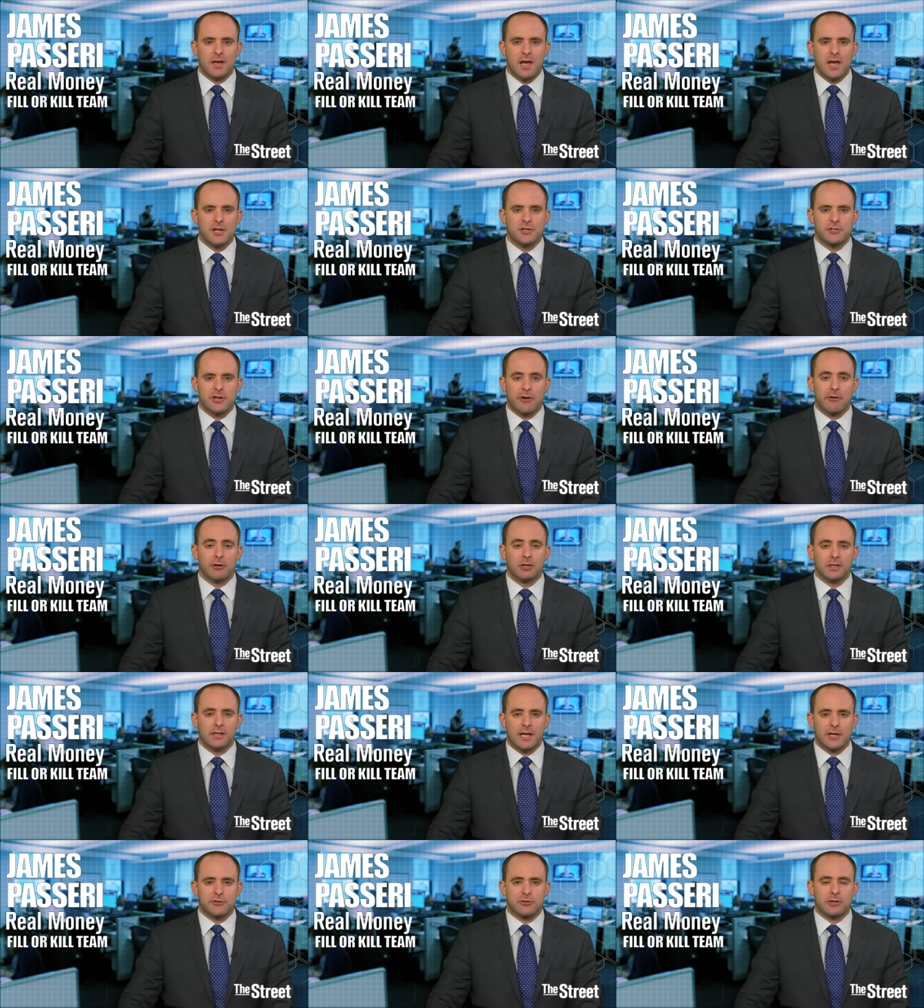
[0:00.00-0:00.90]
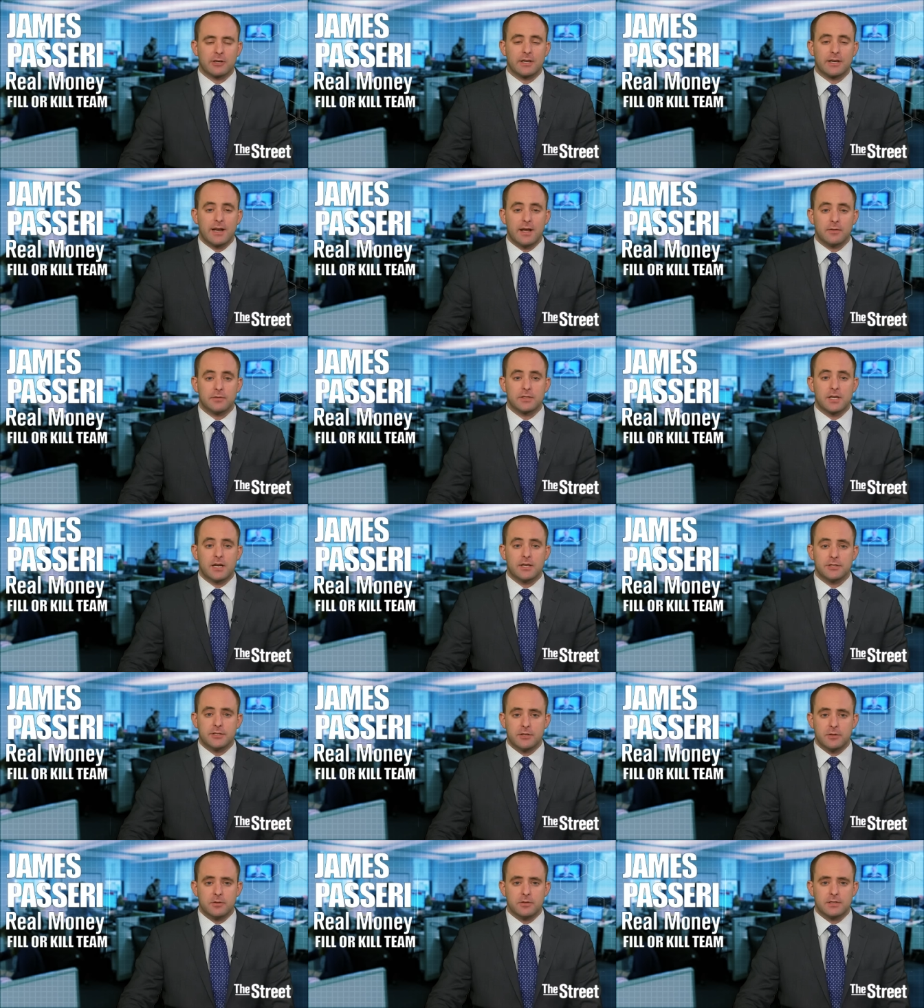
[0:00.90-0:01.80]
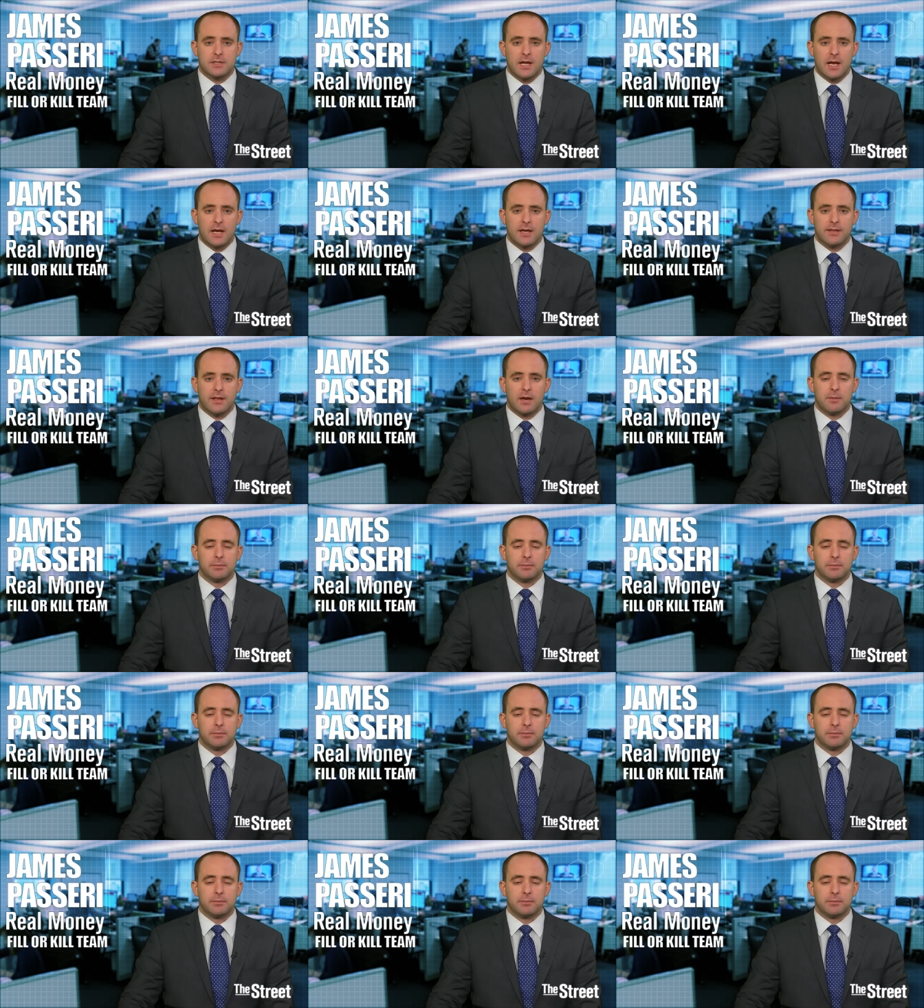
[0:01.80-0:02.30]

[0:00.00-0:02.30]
General Electric announced on Tuesday that it